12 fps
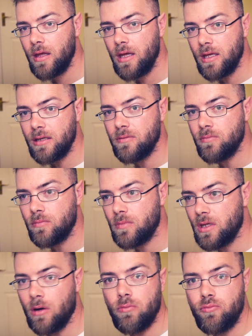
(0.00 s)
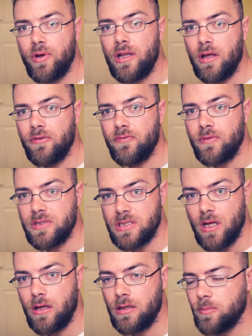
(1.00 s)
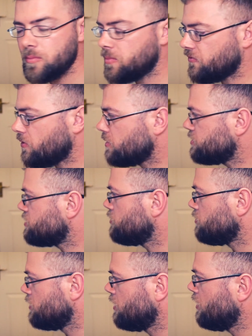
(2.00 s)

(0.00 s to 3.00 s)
in, real life, in styling it before the shoot.